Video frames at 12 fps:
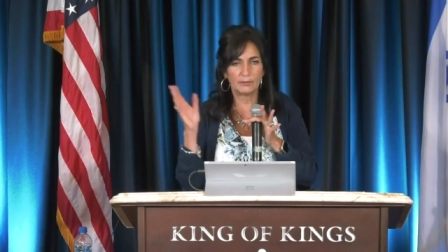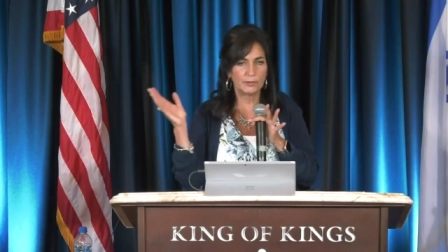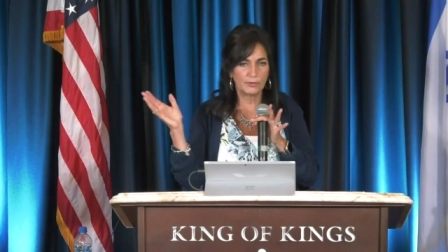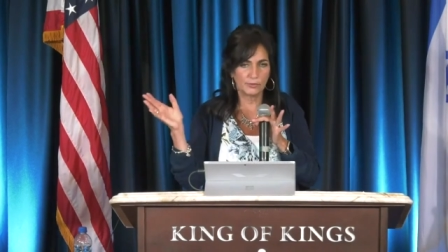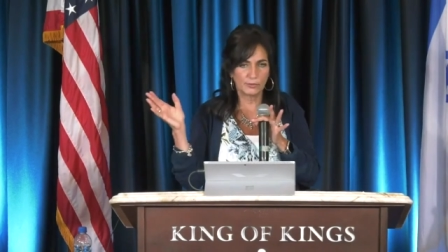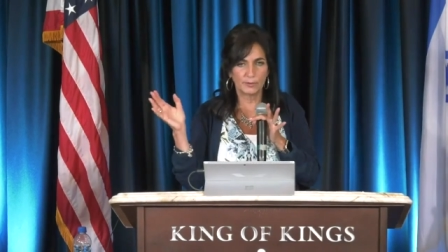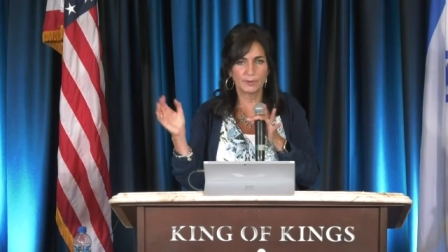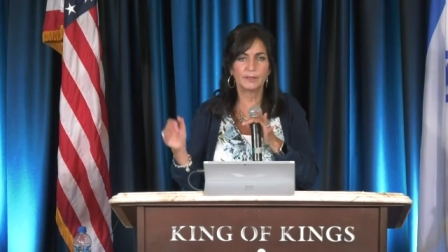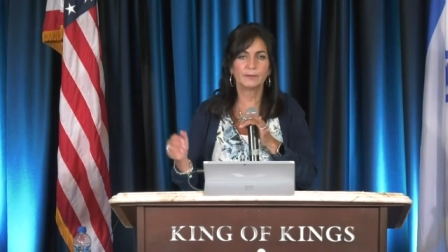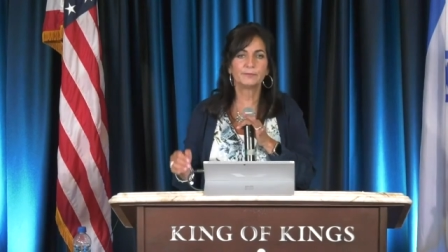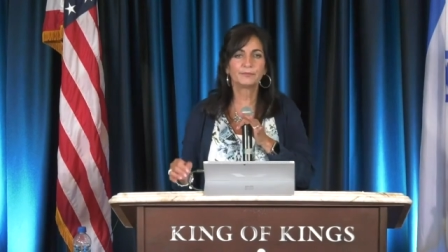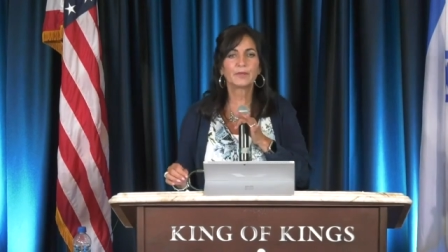How
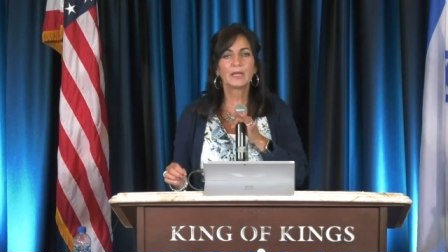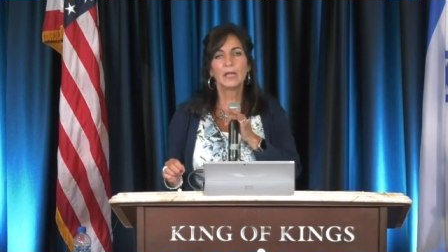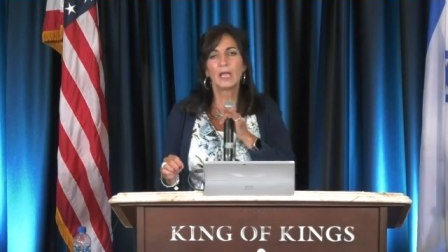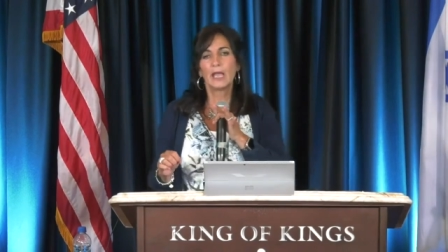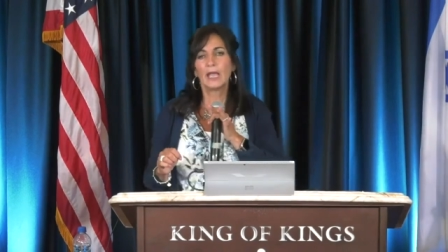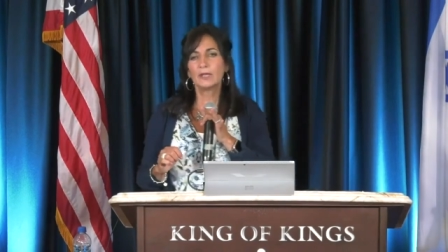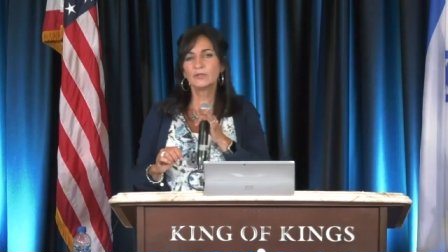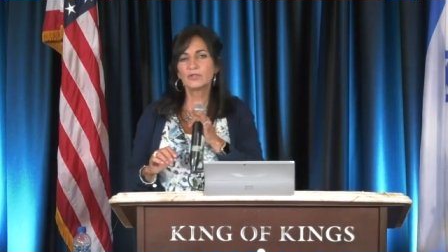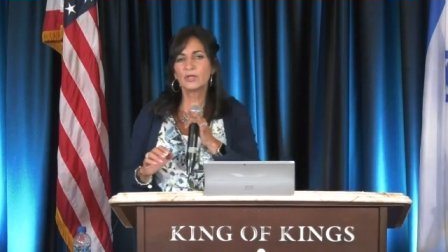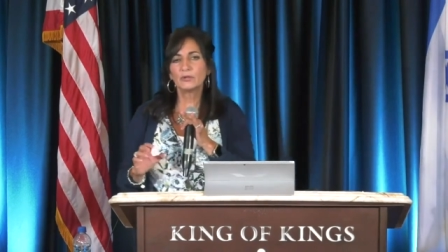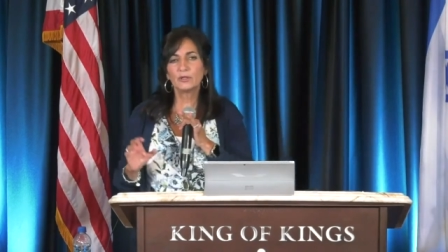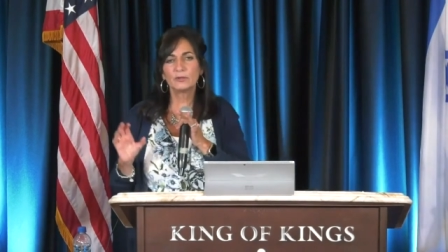unusual, huh? Mm-hmm.
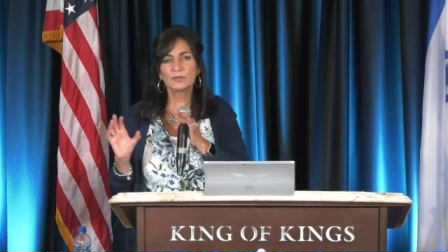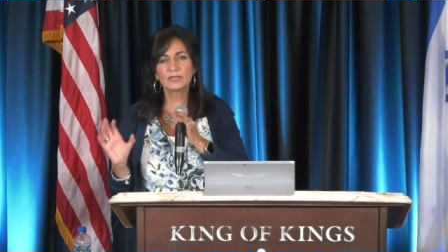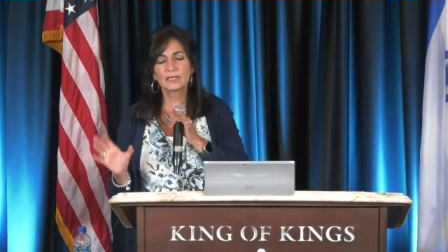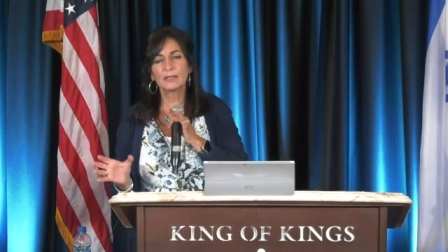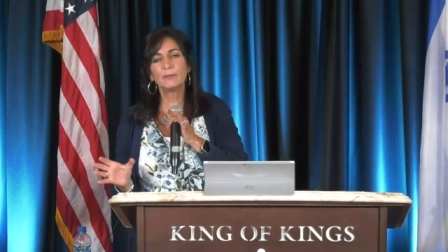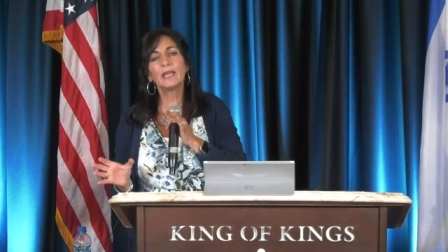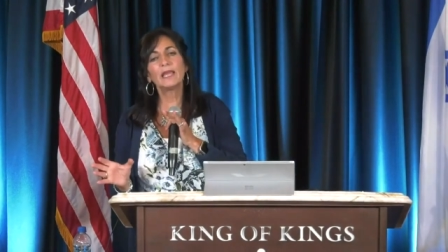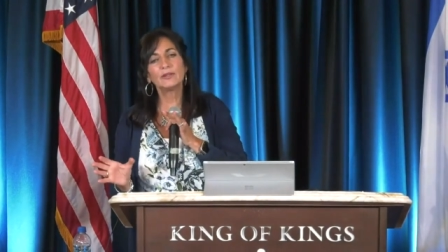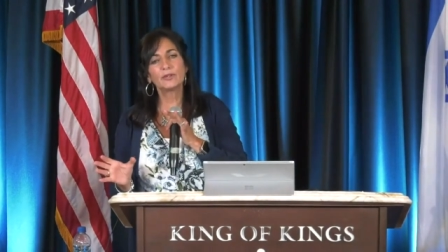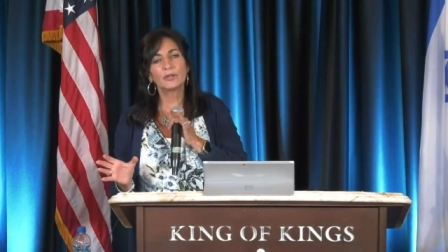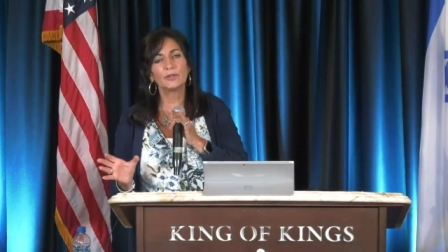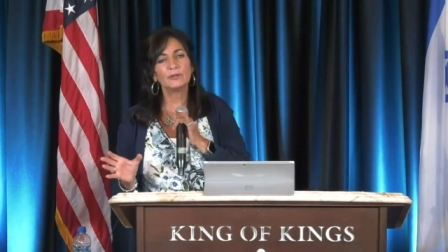And so there was a
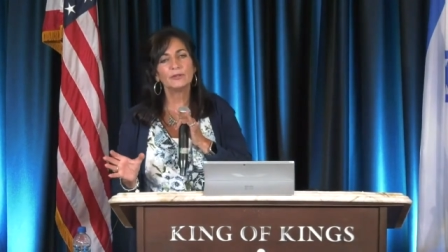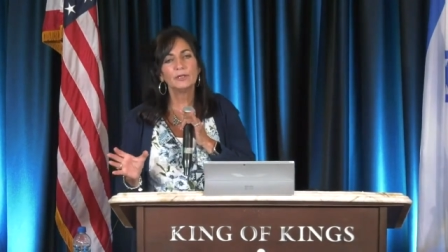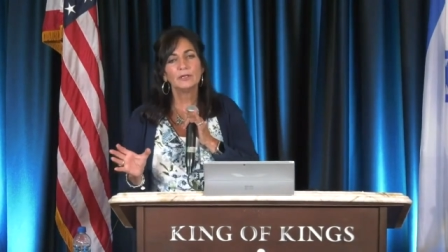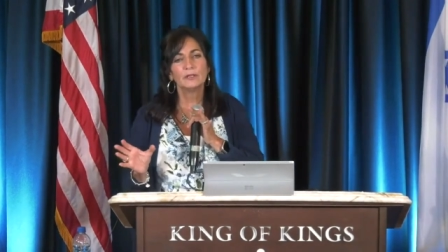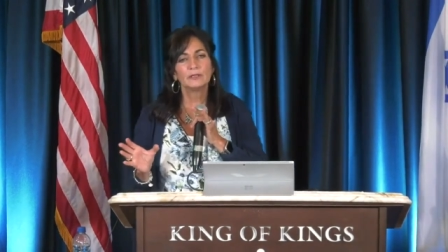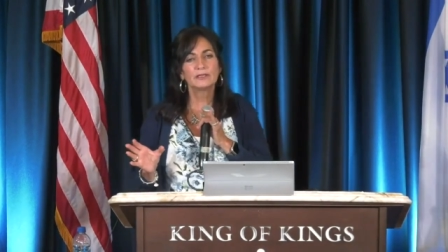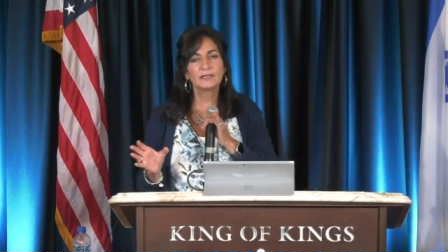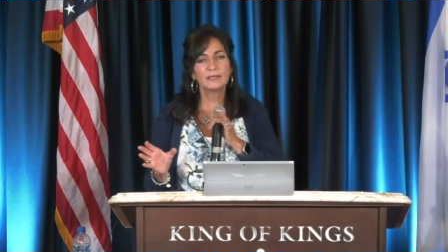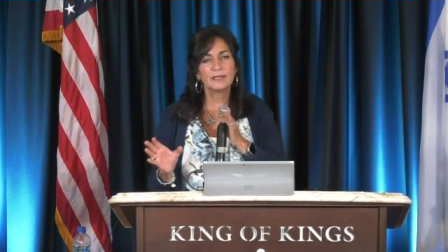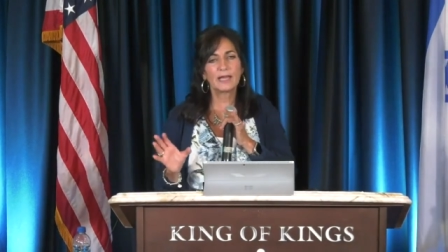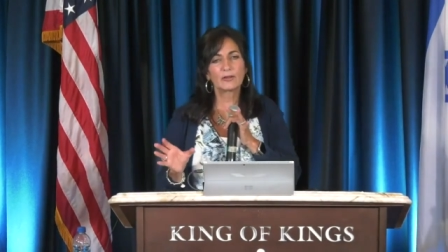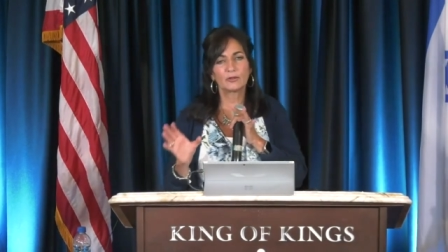commander,
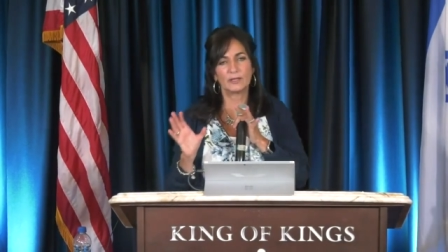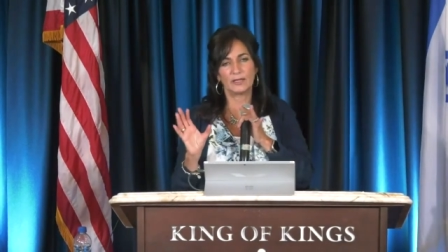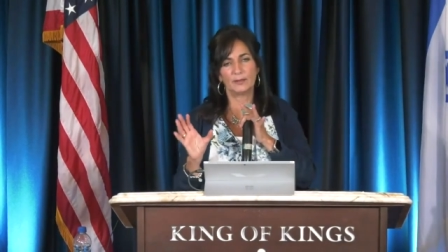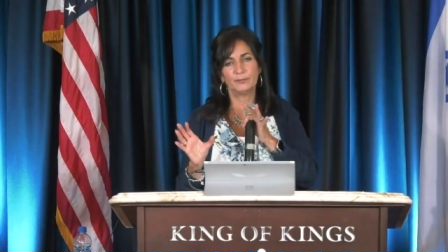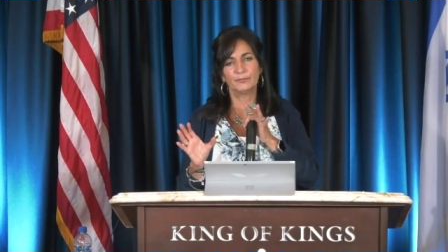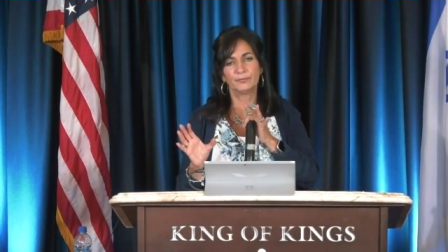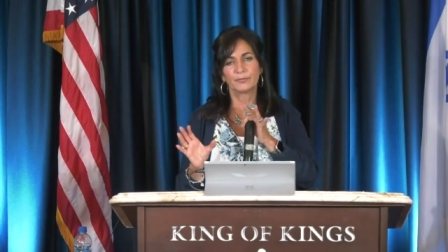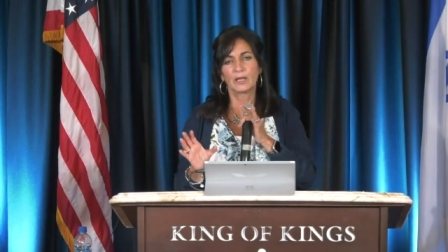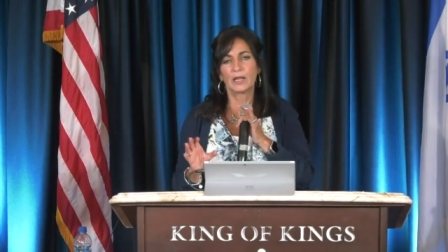Sennacherib,